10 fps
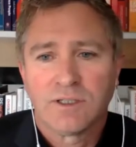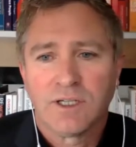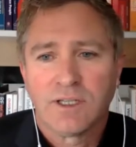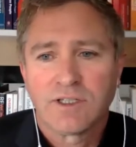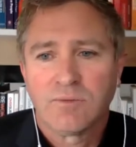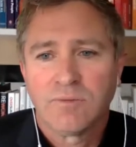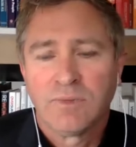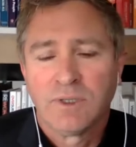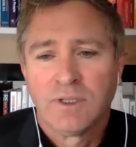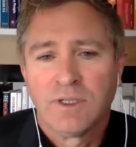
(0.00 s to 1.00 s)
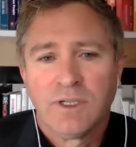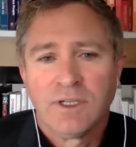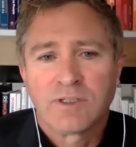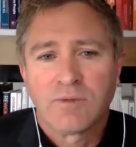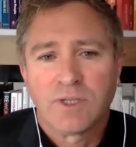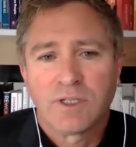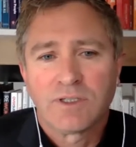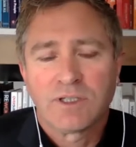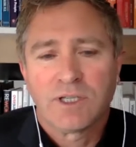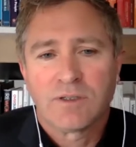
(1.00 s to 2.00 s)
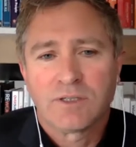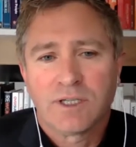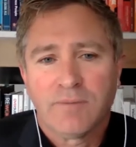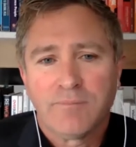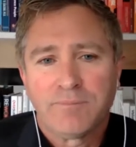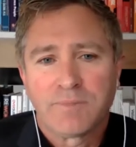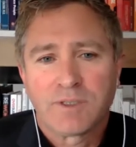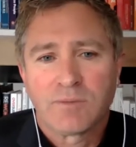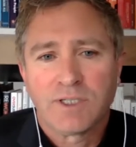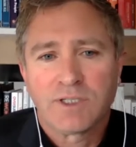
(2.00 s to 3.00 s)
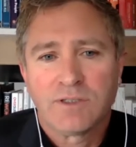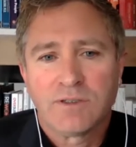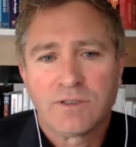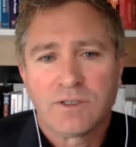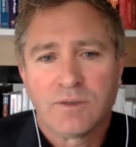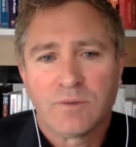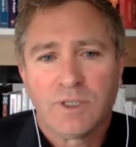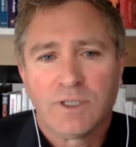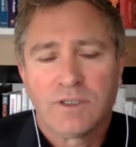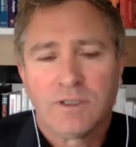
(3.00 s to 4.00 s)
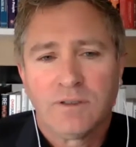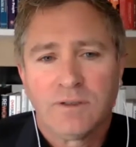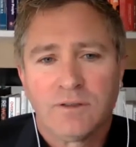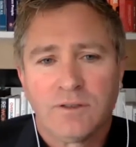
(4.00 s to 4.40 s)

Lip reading: There's some things that some lessons that we can